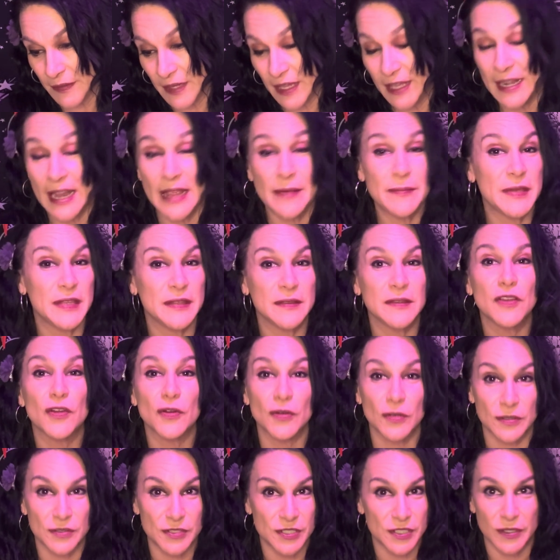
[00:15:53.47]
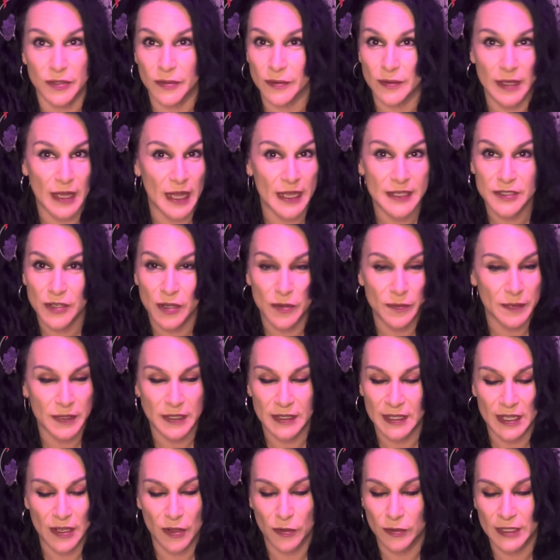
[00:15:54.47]
And I mean girl too. I don't mean
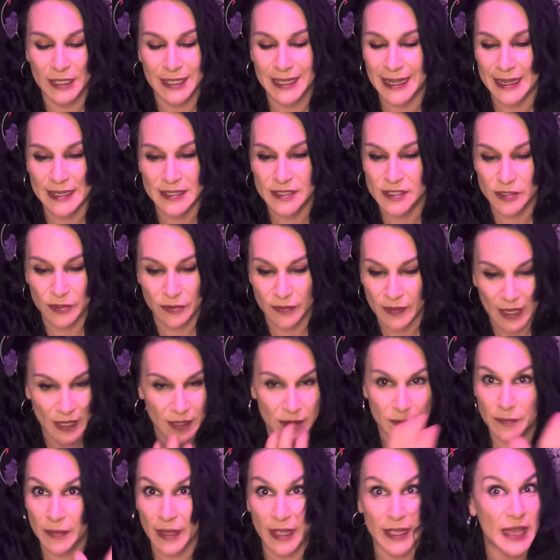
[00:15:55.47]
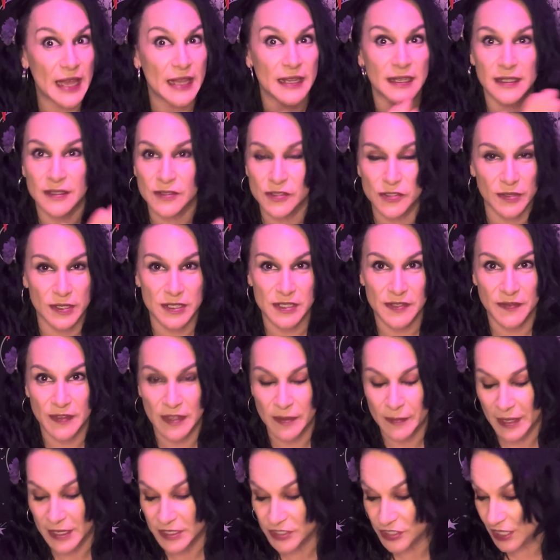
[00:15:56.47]
that only guys do that by any stretch of the
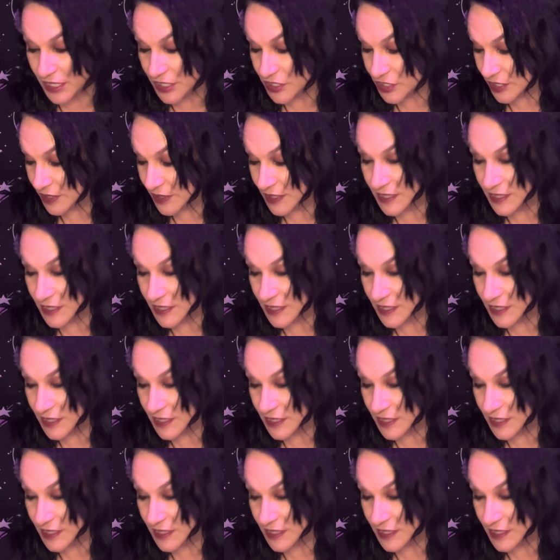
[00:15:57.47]
imagination.